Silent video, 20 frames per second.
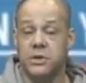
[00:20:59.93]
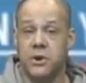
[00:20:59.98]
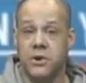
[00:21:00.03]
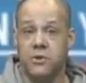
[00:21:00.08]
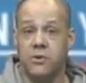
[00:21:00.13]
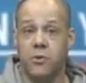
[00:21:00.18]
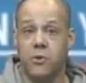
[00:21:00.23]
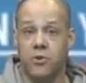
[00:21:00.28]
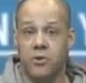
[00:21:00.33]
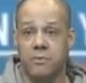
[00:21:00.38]

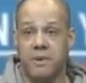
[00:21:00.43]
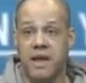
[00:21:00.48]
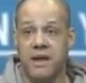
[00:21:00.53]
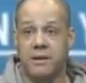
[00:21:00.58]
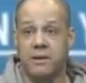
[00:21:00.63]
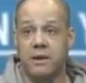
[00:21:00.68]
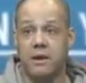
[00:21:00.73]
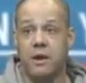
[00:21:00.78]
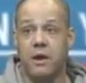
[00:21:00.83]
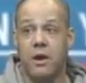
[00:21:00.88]
quarterback.
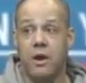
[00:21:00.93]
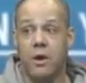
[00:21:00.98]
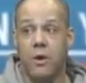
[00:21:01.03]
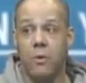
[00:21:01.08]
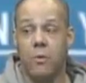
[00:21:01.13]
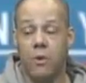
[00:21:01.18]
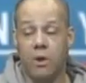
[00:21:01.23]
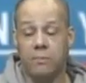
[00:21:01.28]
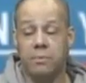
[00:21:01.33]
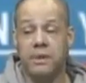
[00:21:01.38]

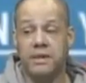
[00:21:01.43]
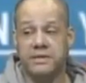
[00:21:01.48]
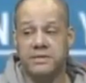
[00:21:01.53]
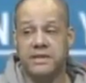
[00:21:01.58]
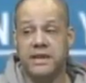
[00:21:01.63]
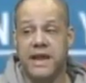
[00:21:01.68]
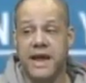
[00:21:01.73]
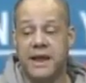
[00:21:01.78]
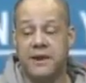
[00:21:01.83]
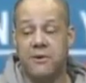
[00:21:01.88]
One place
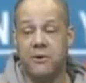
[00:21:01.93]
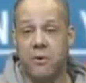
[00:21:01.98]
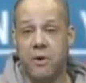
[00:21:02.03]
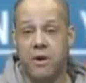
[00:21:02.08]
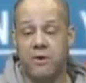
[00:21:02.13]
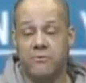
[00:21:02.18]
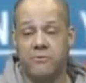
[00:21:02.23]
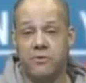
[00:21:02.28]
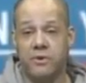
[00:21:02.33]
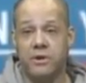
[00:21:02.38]
that I know
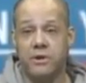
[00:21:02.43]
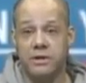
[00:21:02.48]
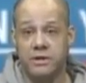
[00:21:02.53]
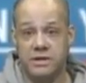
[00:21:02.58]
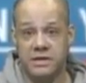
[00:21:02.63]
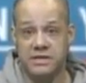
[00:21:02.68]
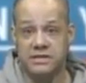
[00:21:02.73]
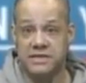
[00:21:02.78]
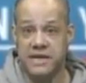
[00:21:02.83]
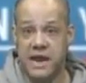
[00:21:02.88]
of
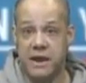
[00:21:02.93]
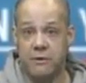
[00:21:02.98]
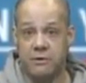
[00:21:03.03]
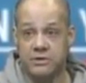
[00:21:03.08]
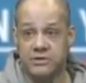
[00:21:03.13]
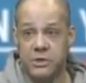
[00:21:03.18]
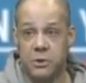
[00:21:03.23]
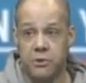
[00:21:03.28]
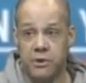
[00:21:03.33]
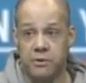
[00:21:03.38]
is
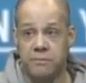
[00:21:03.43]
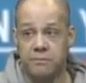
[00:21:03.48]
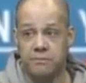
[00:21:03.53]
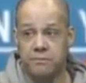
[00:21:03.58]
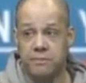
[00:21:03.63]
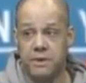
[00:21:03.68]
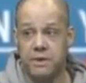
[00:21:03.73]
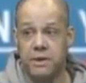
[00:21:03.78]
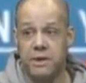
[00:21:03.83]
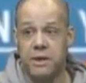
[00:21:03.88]
Arizona.
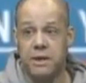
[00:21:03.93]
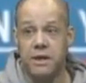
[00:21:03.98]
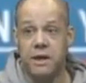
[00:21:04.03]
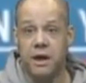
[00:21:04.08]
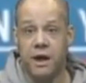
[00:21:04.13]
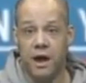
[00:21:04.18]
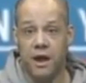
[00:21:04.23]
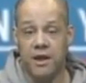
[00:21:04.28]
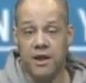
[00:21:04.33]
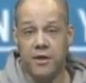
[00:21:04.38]

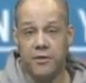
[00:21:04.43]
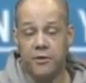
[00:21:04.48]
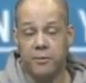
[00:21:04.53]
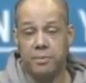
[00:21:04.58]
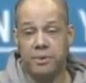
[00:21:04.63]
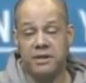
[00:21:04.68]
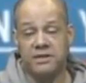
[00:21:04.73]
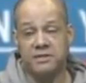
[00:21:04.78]
Another place